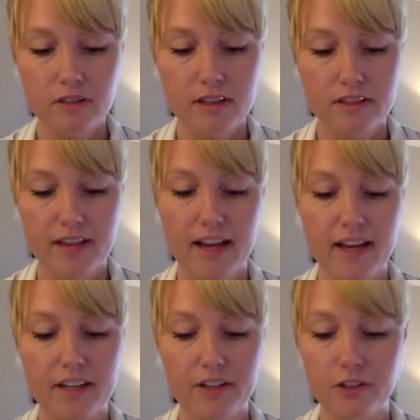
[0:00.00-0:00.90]

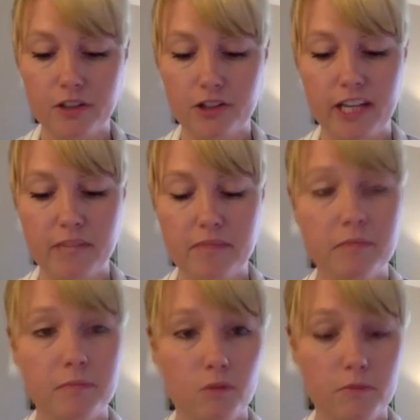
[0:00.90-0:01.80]
that your shame
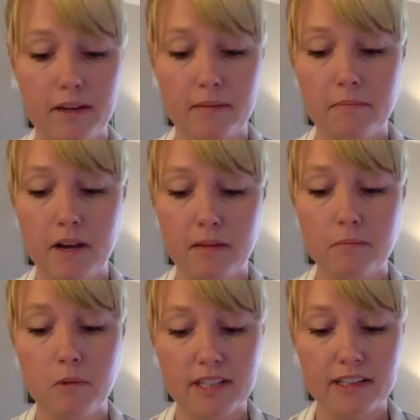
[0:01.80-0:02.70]
will
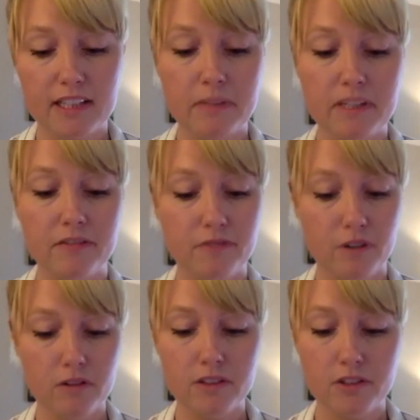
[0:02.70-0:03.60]
most likely be
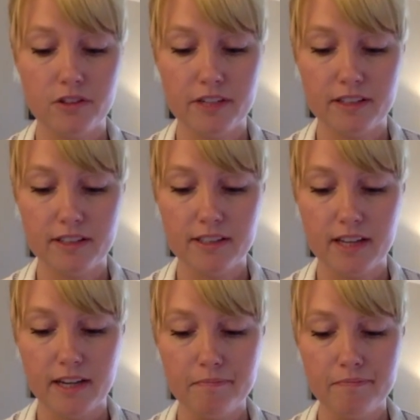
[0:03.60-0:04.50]
evoked during this
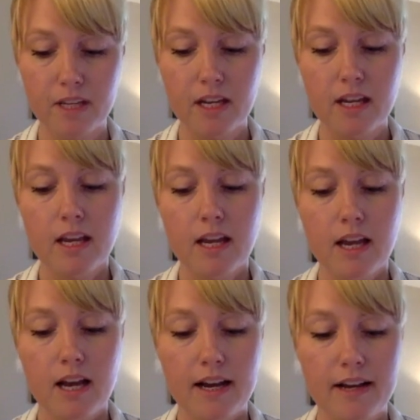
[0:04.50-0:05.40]
time.
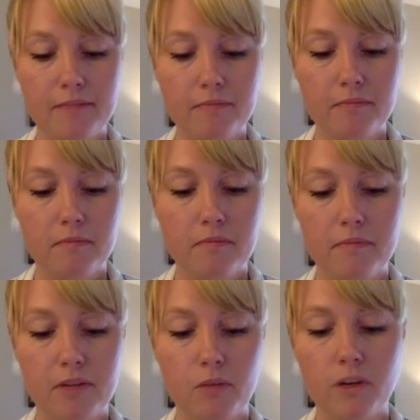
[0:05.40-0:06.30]

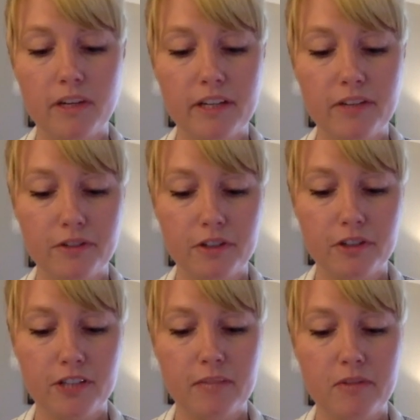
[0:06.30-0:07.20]
But working through your
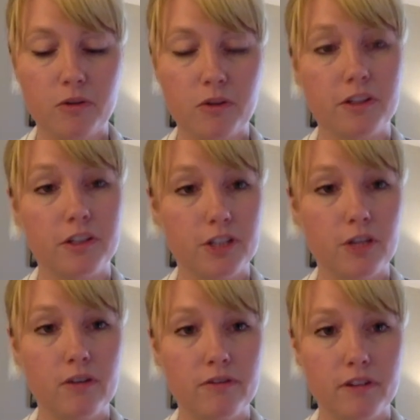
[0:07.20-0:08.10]
shame in order to
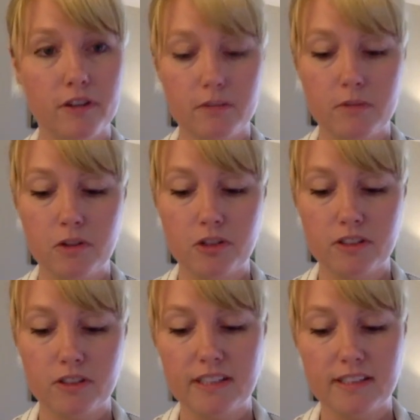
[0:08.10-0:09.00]
show up for her
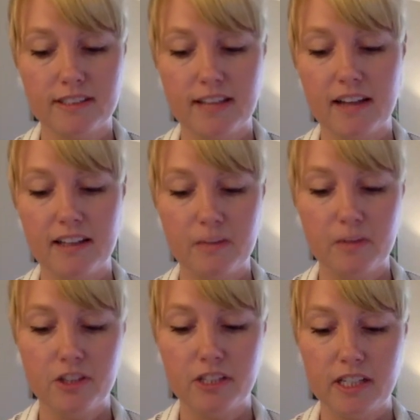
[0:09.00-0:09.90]
emotionally is exactly what
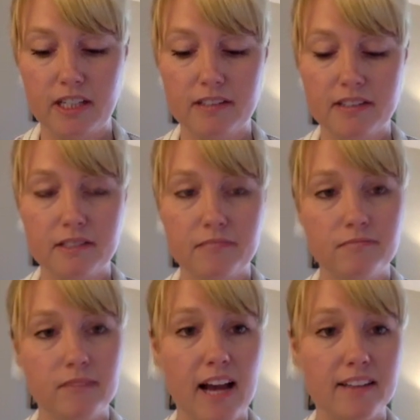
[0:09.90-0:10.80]
she needs.
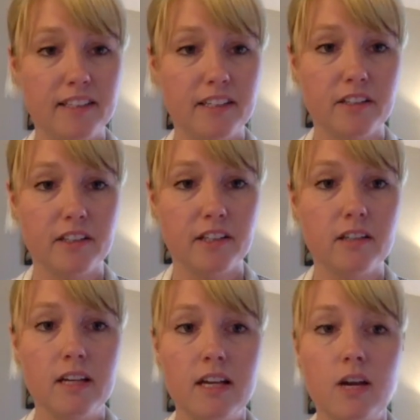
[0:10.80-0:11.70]
Asking
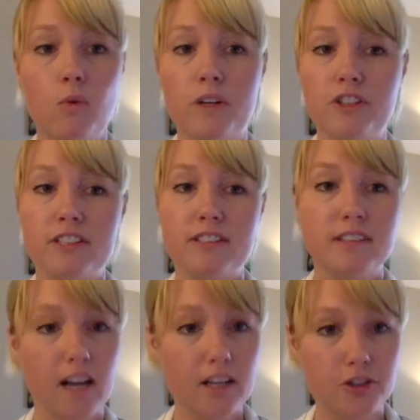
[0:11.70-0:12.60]
her when she's
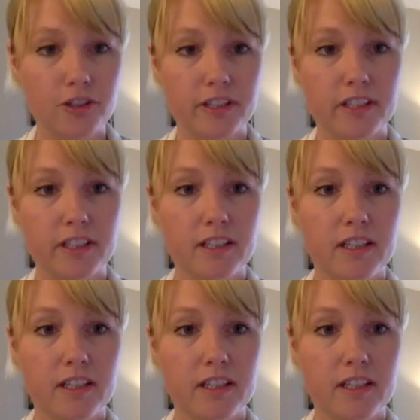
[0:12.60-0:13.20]
not triggered,